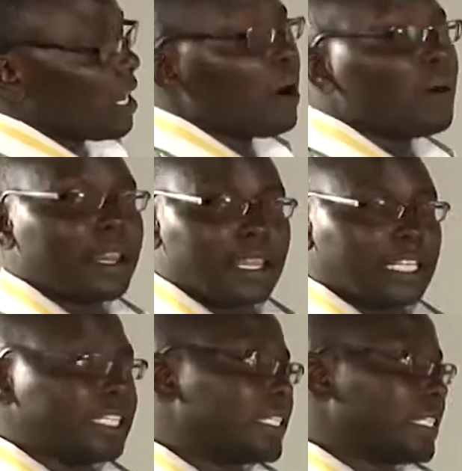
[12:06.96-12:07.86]
how are they
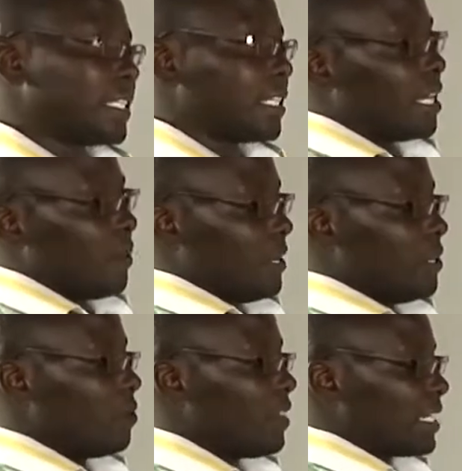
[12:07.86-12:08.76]
related? We
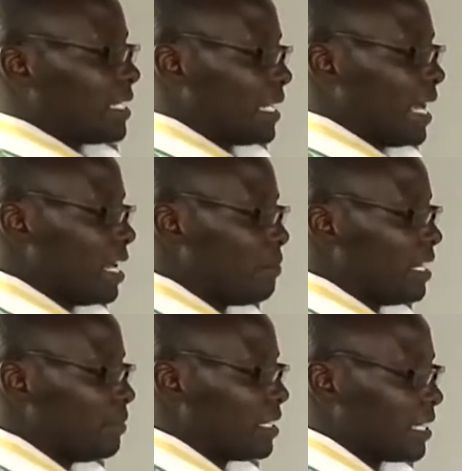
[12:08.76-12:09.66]
know that 10
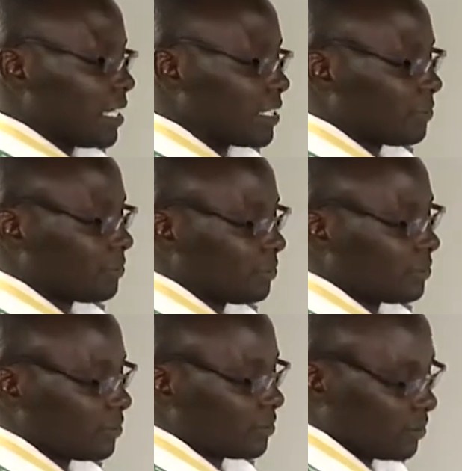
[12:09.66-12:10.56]
millimeters
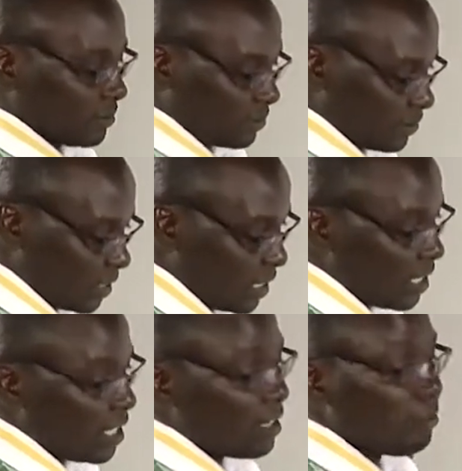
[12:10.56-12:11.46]

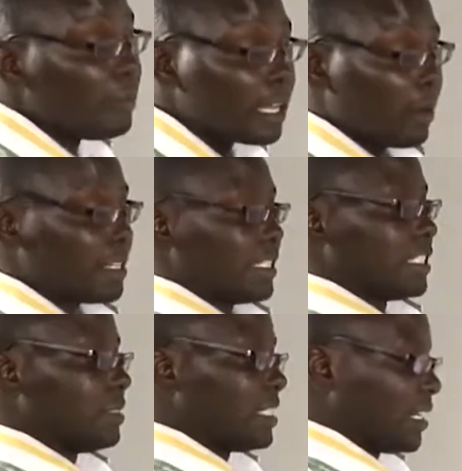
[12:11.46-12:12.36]
make 1
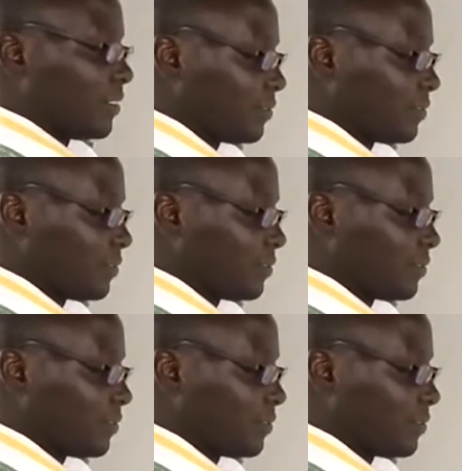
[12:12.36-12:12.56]
centimeter,